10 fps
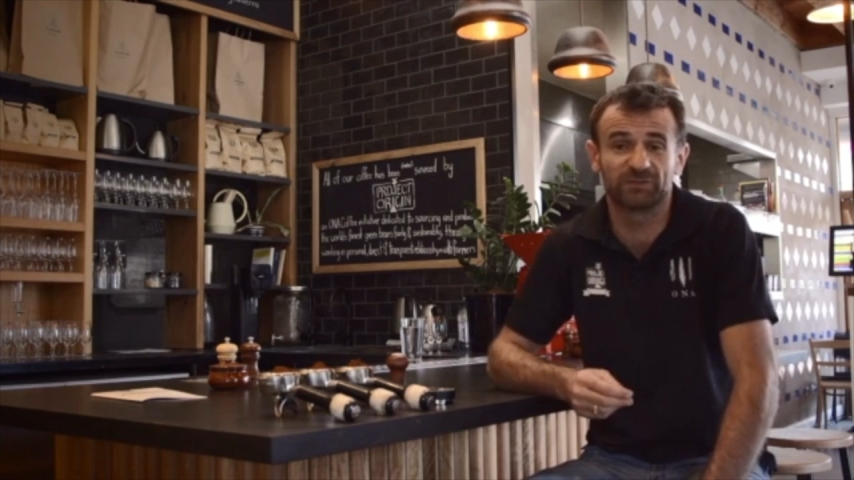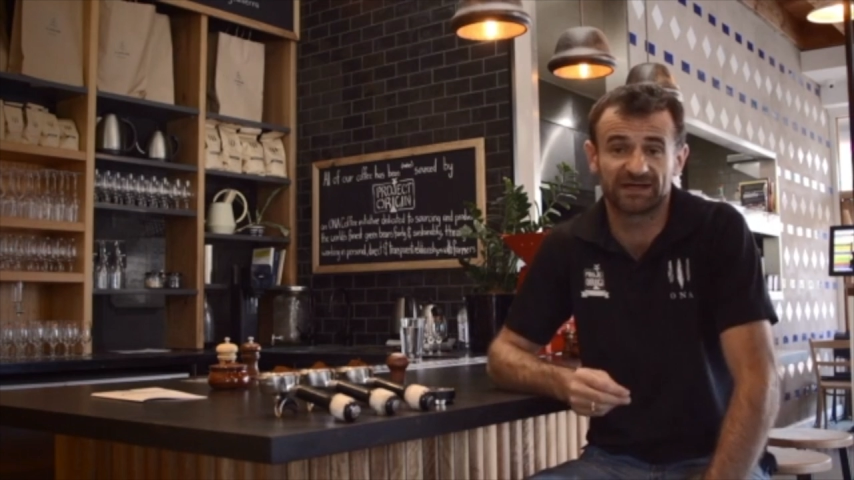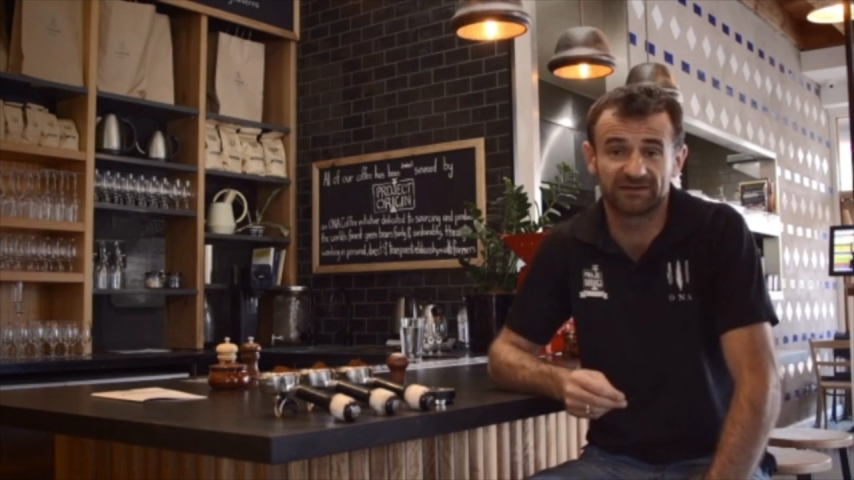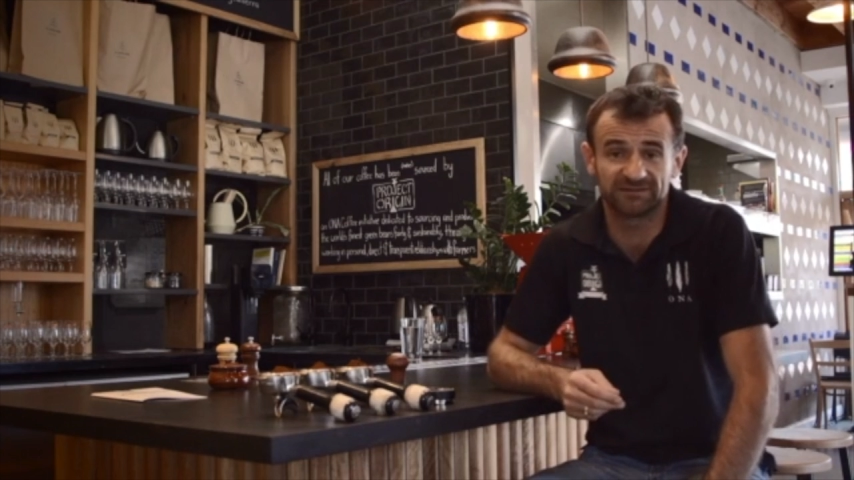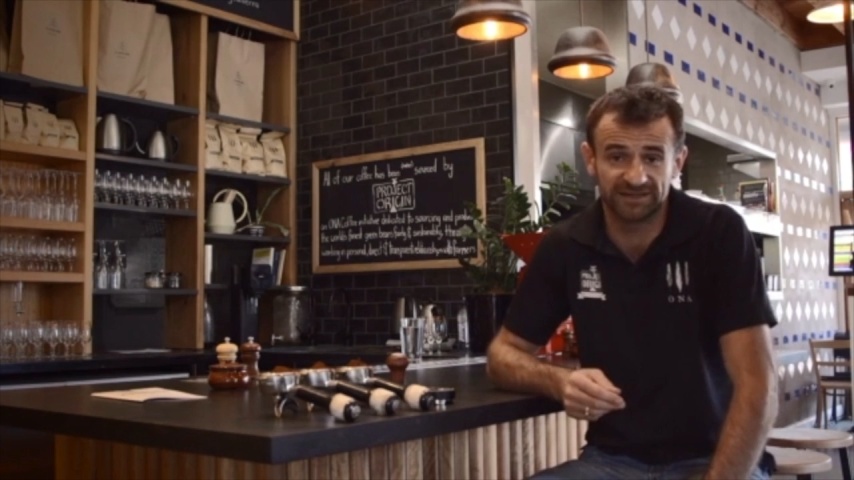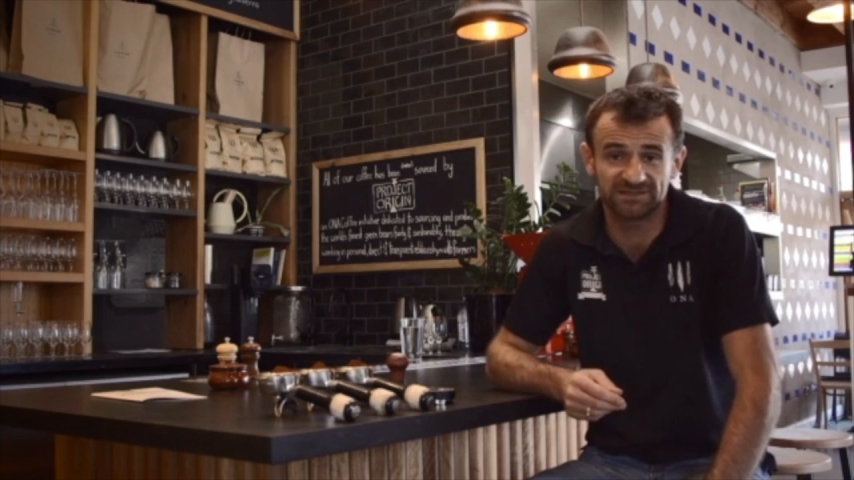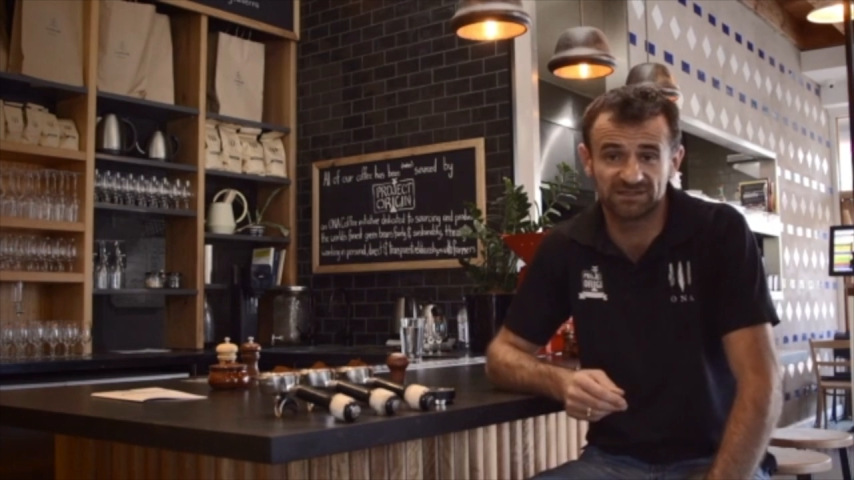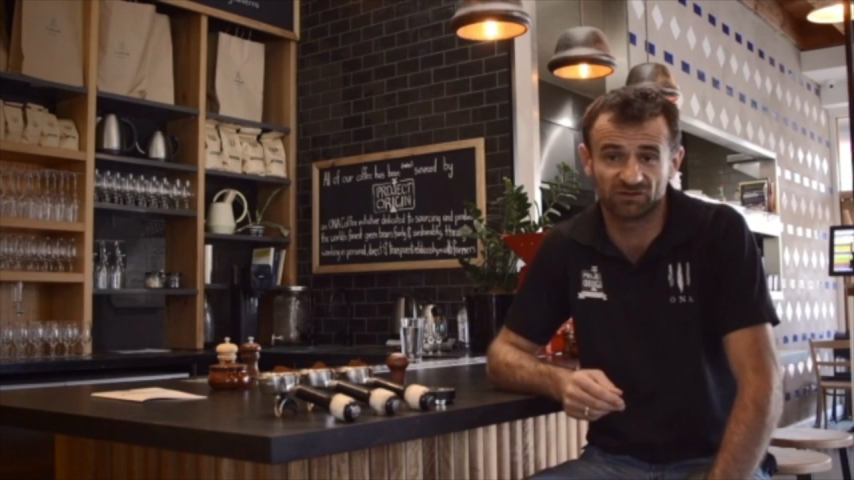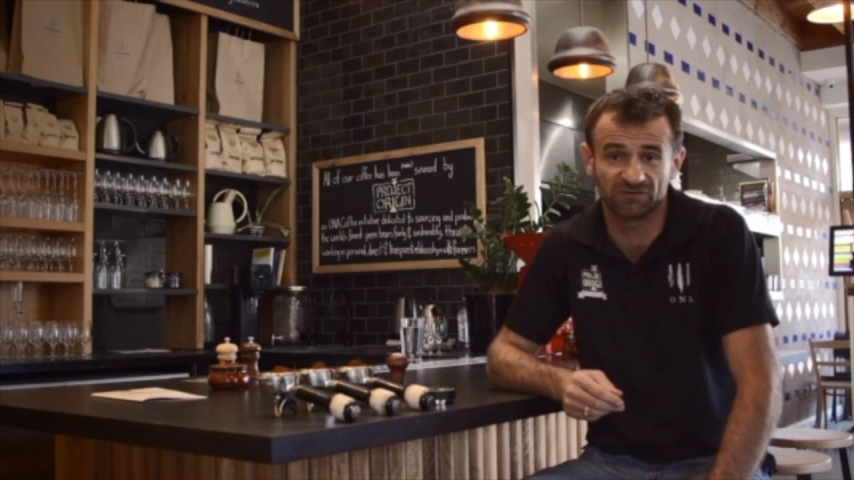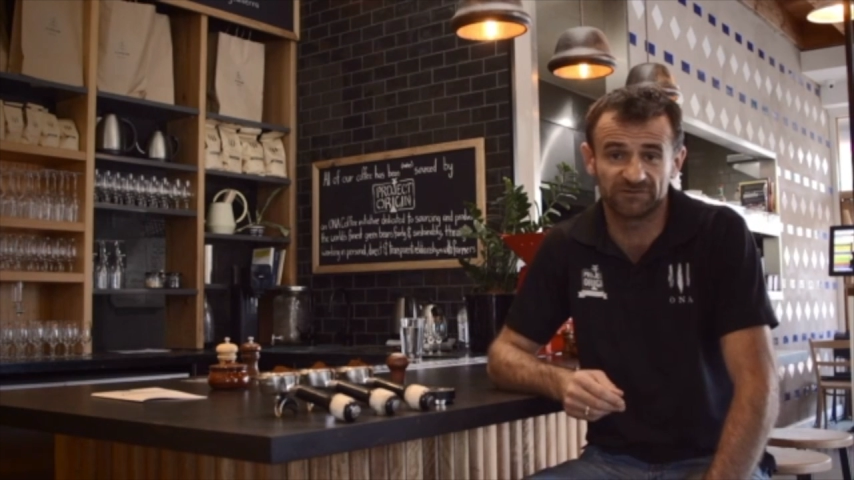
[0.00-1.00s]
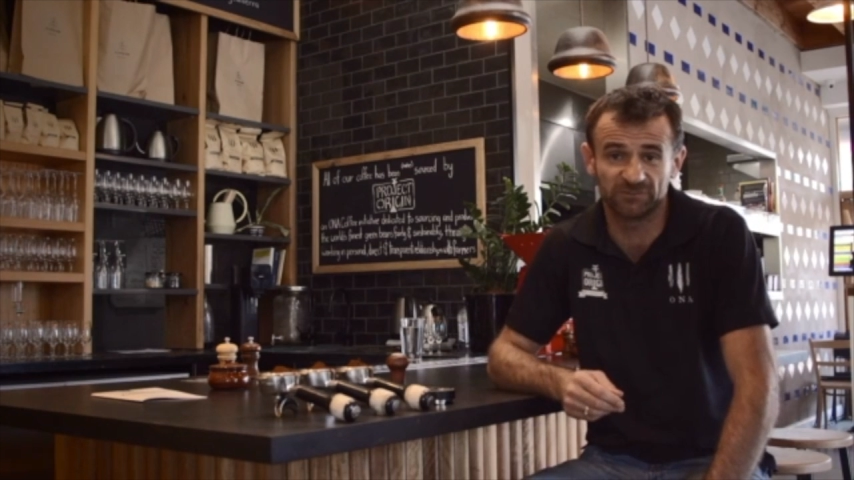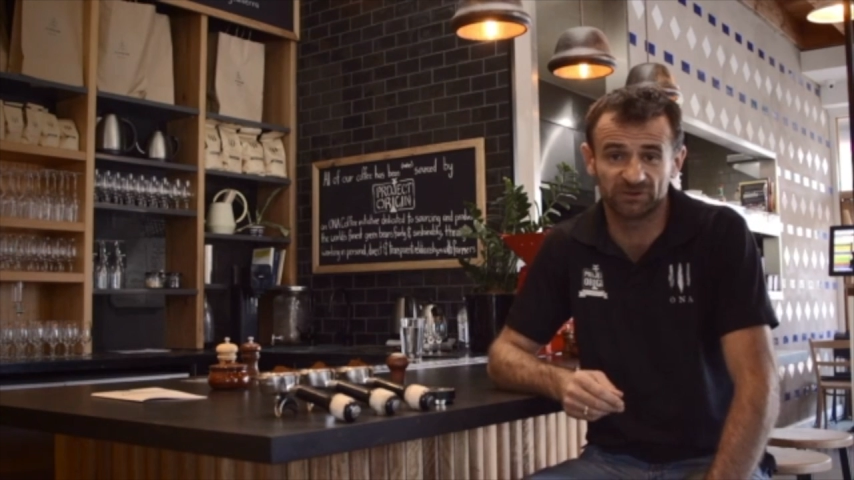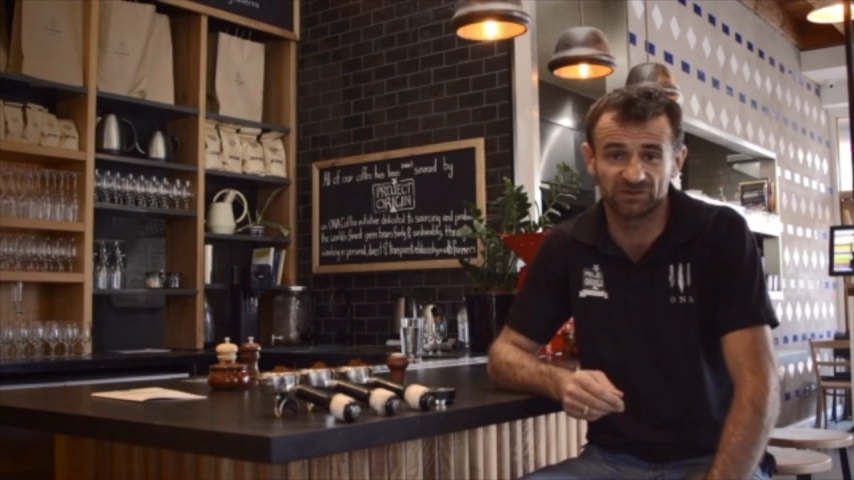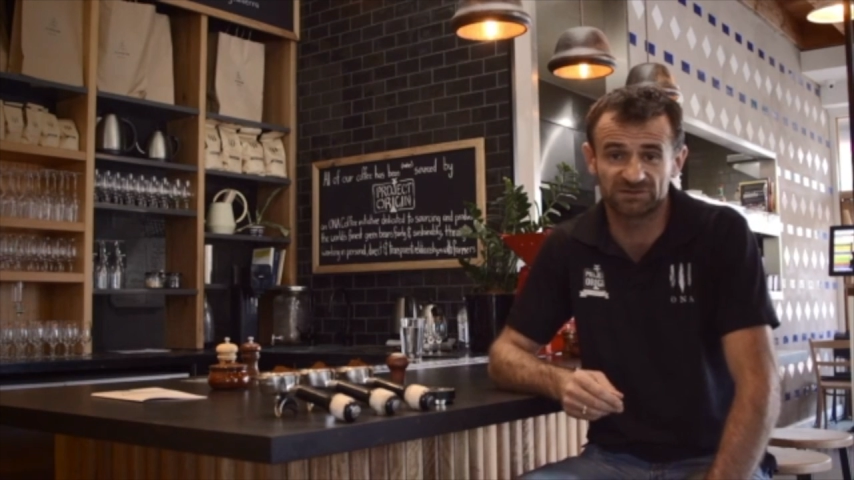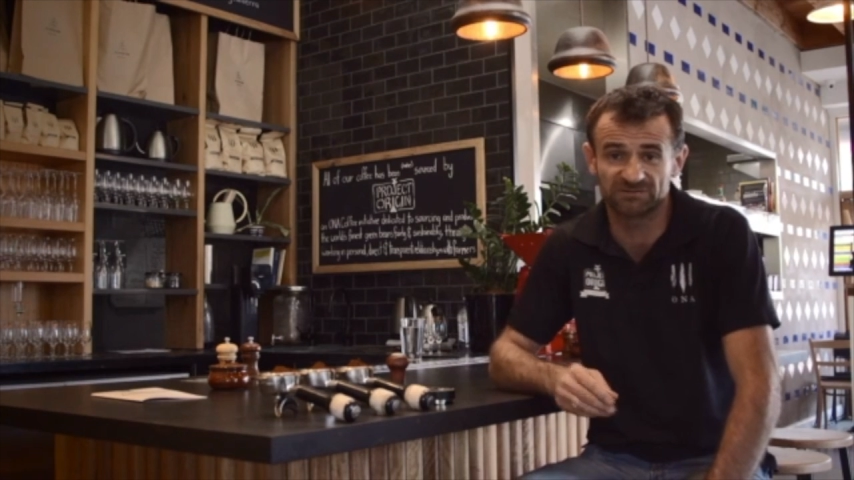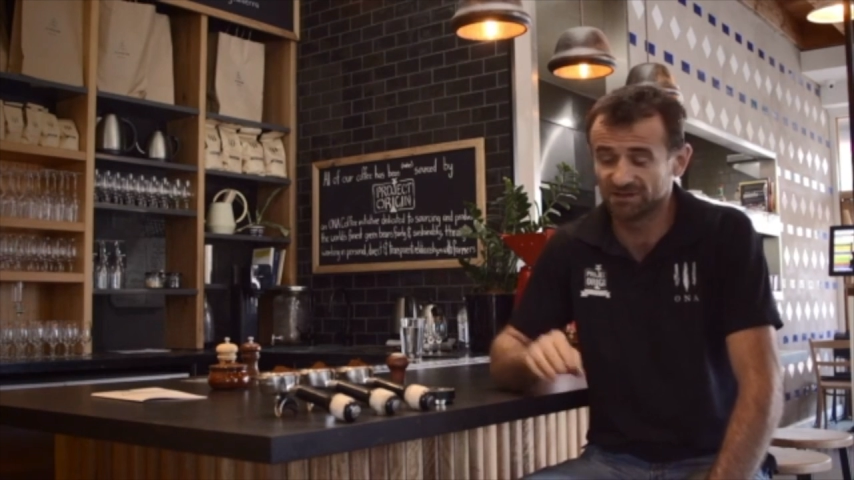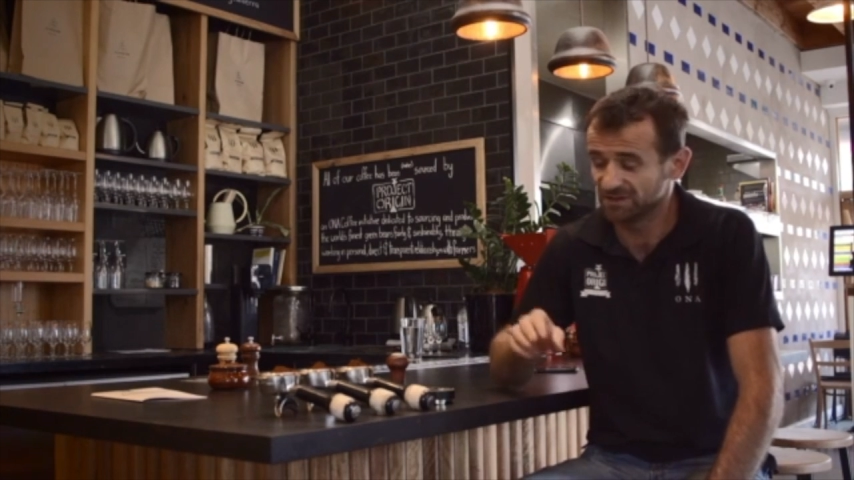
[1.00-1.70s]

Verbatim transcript: better tasting coffee because